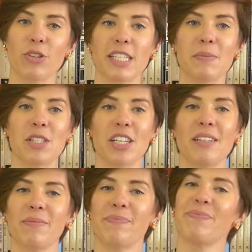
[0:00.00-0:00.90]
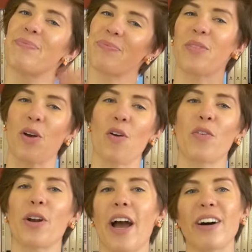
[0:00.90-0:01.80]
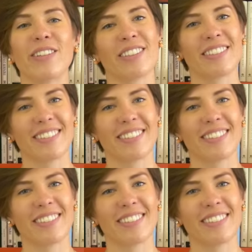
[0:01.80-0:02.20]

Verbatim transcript: transmission, over and out.